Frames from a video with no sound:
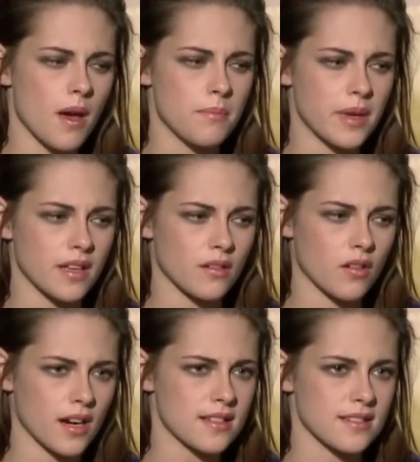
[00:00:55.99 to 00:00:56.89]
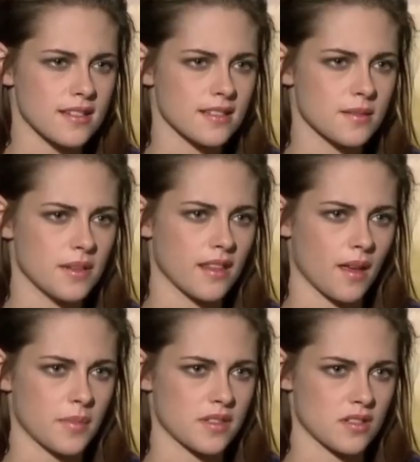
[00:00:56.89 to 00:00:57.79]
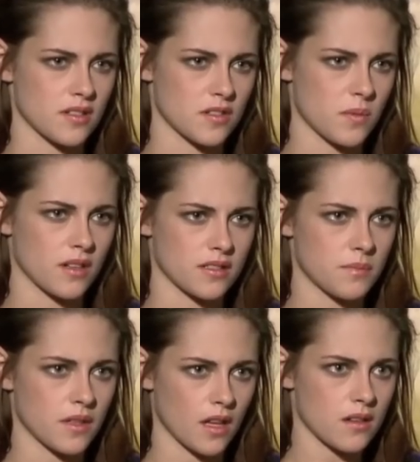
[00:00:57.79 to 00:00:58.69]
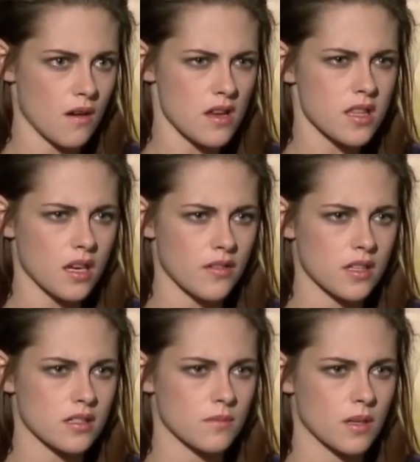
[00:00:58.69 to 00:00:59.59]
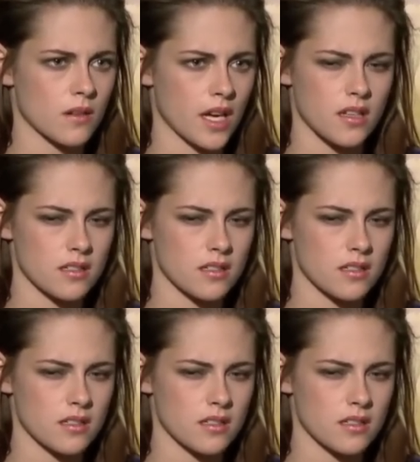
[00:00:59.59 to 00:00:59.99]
a bit crazy to be in that position as well, to be like, no, I think everything's going to be okay.